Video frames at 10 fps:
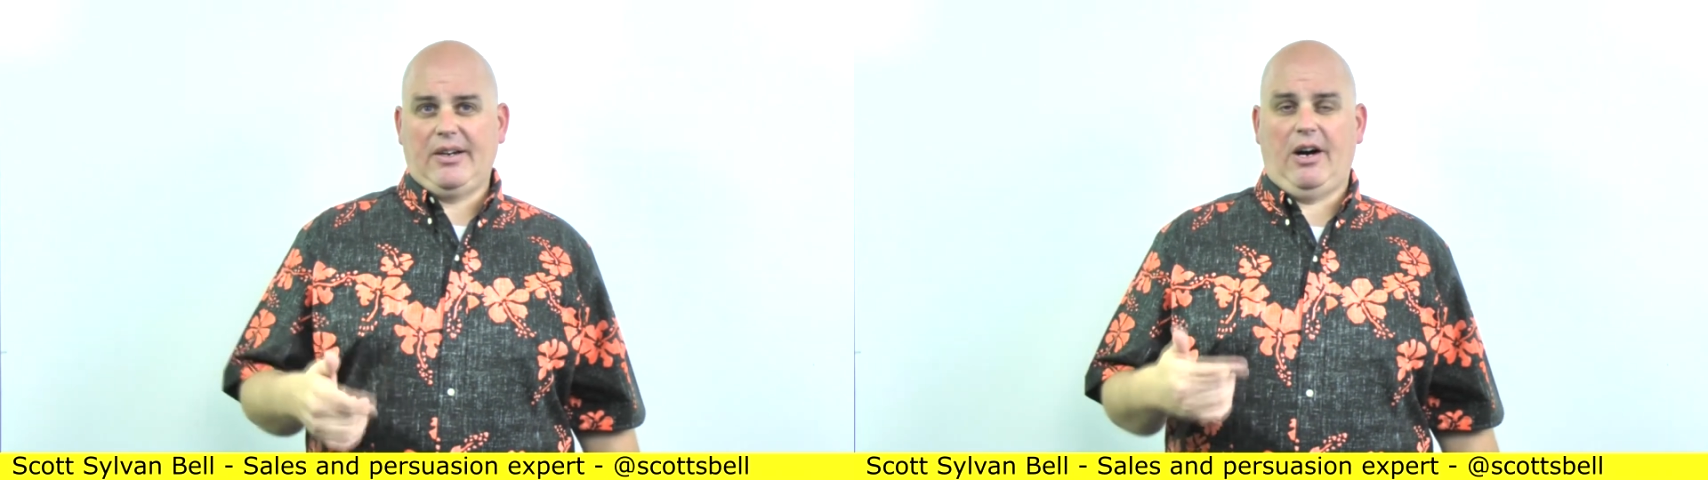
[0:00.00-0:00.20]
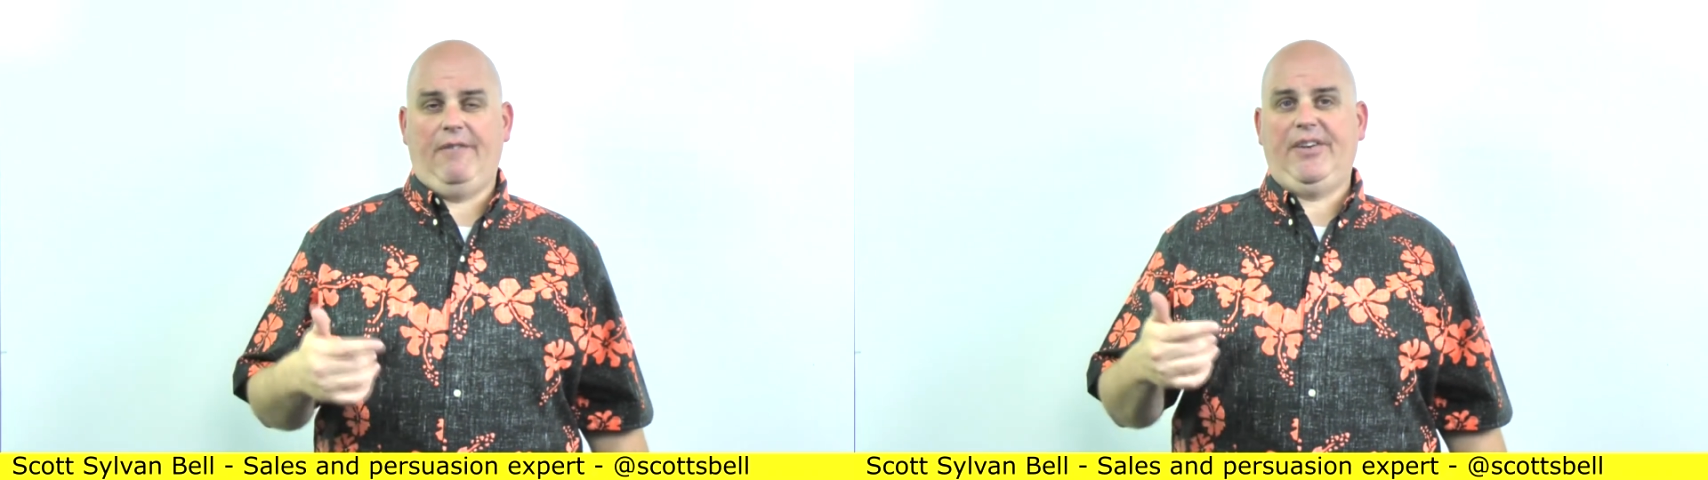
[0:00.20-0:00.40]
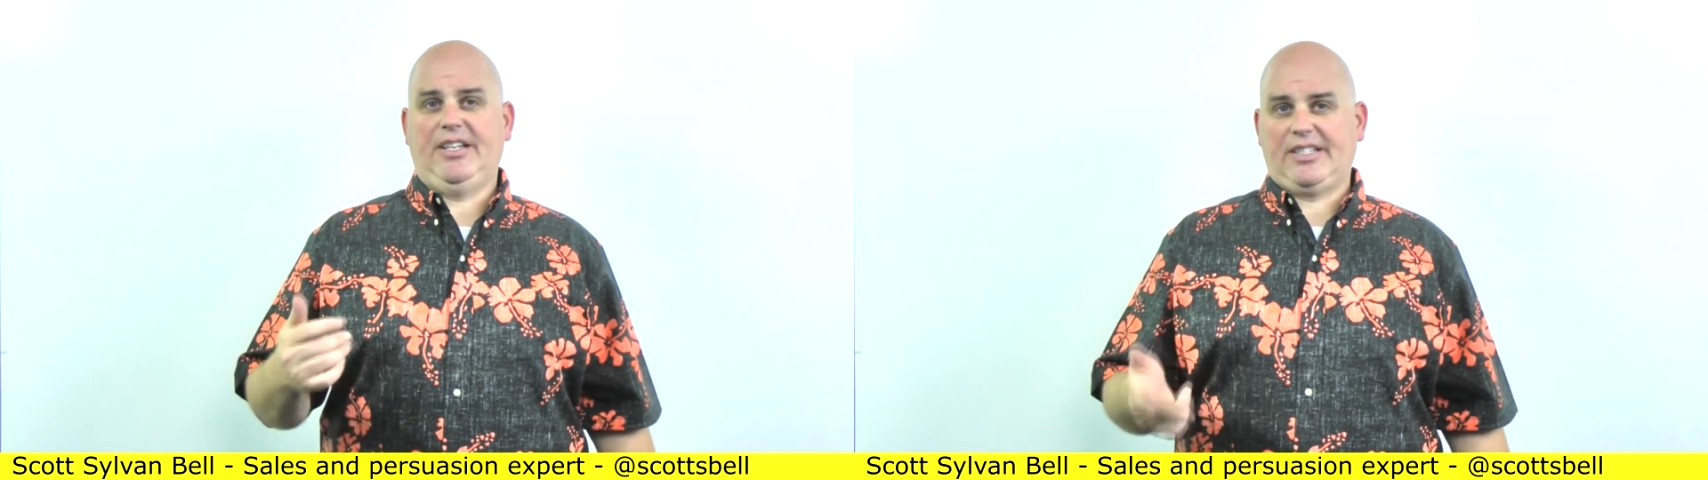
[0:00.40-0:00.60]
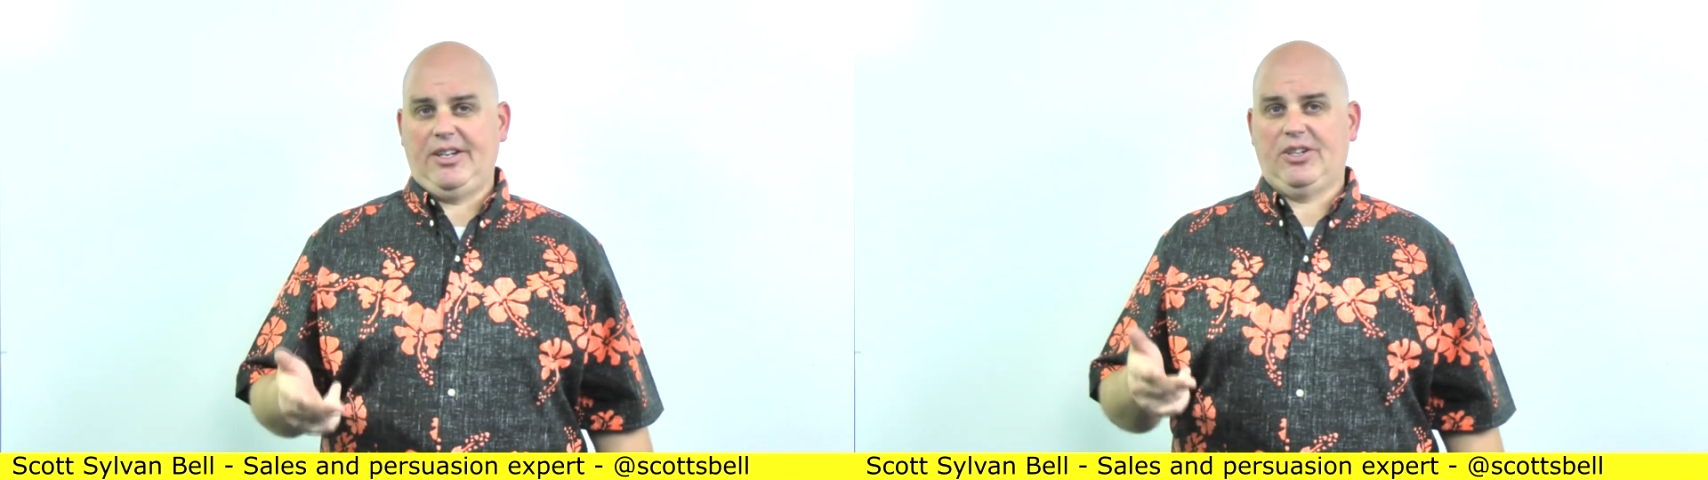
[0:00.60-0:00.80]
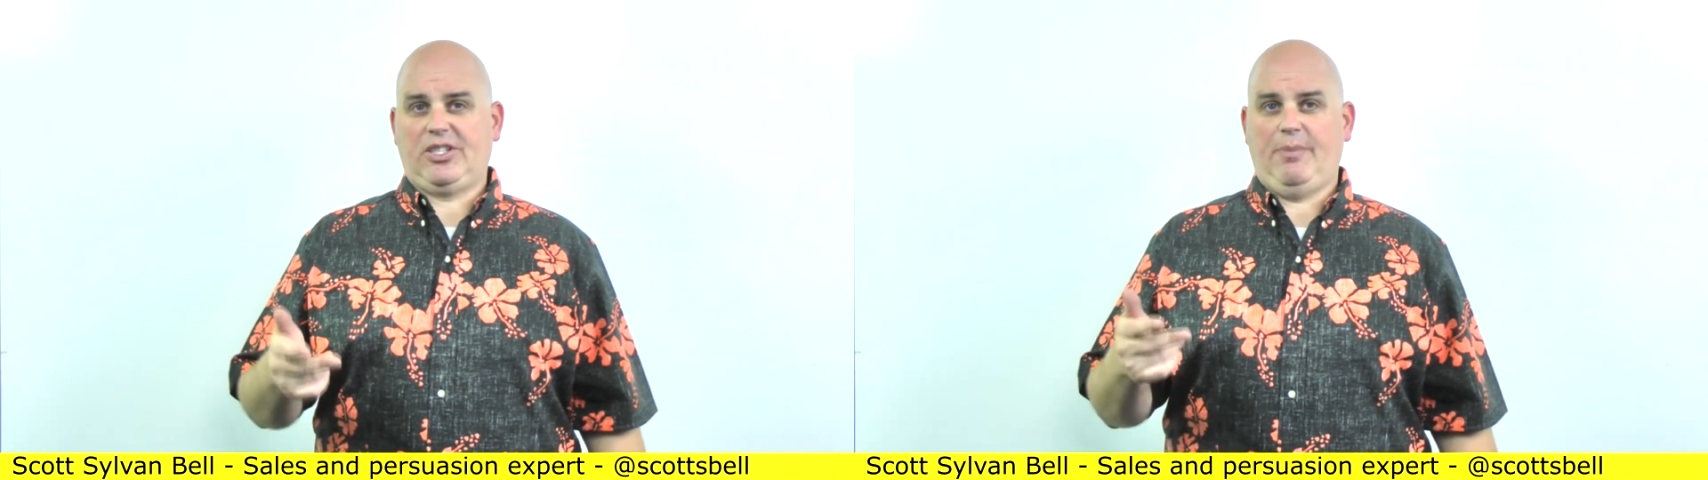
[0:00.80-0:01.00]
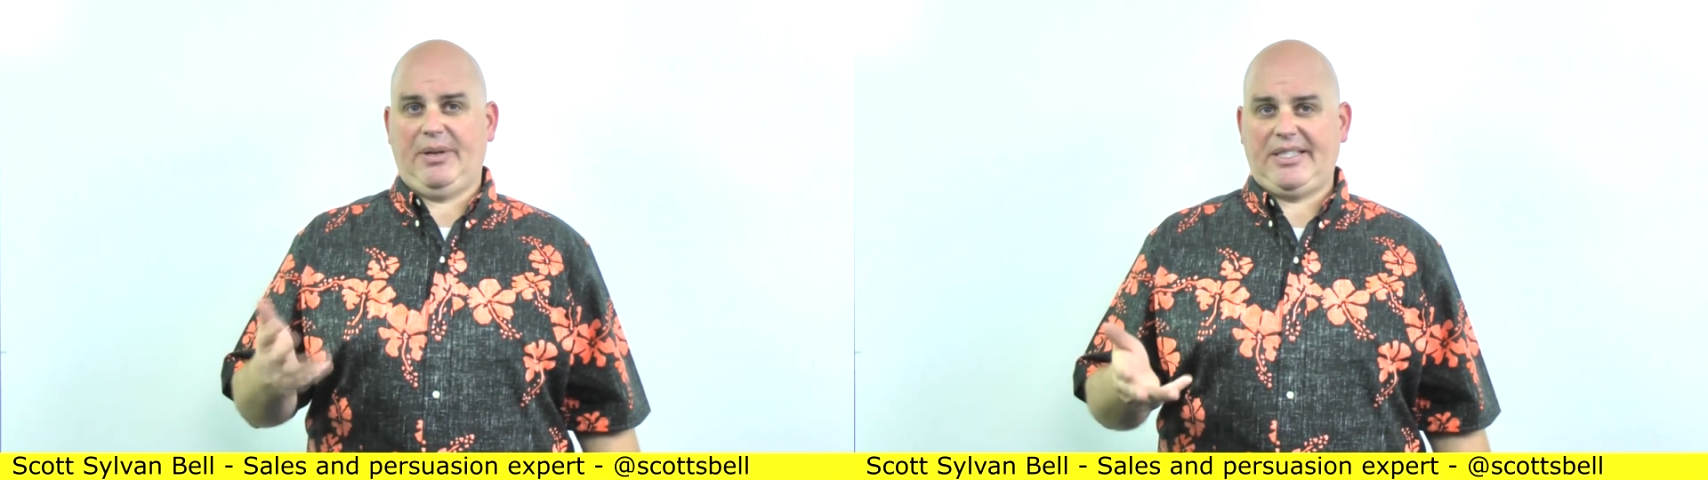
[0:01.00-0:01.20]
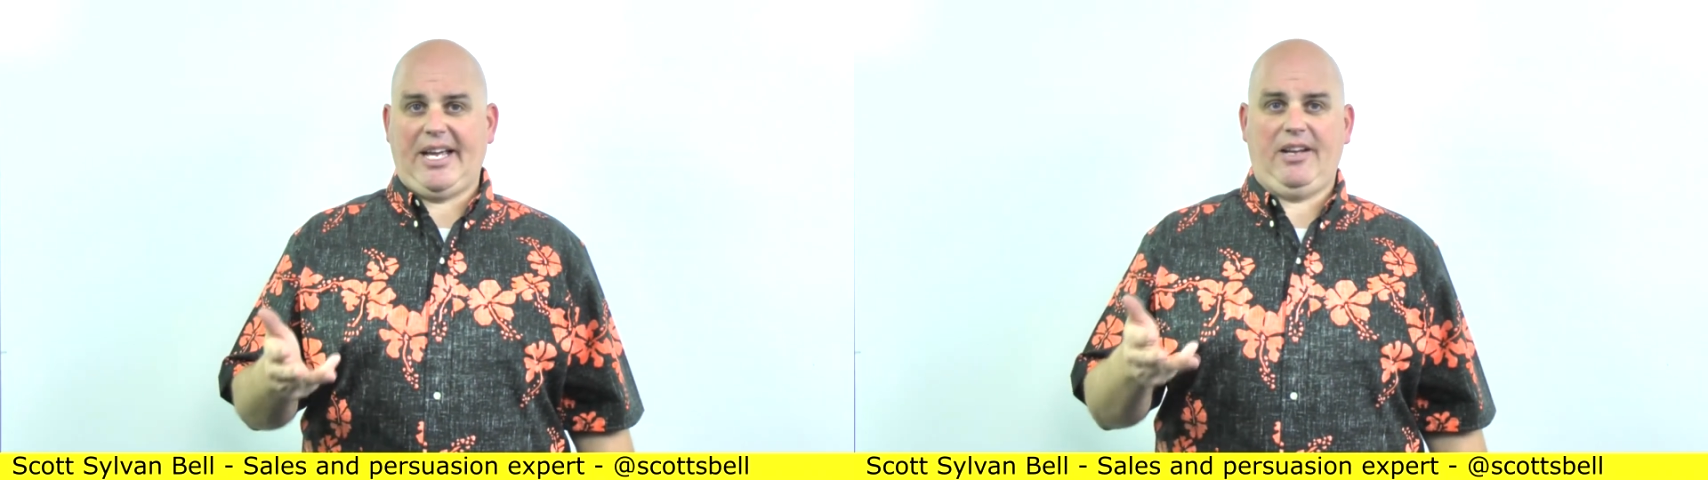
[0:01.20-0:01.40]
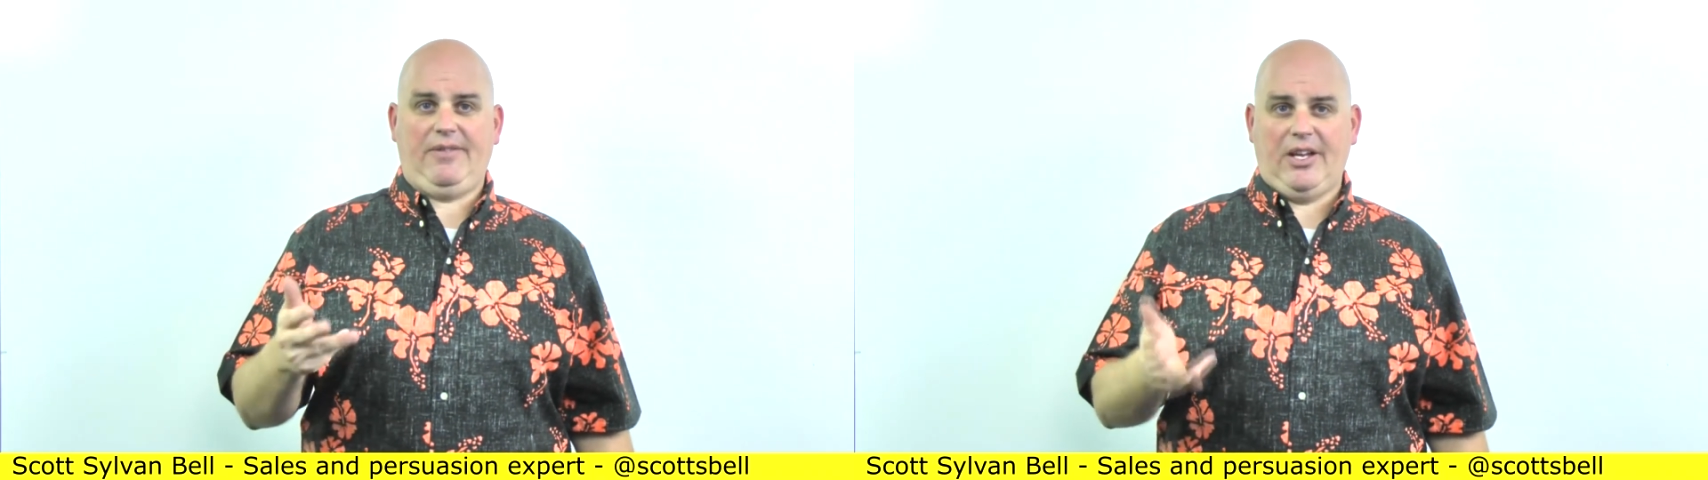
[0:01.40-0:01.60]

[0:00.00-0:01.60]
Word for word: confidence, leadership, attentive,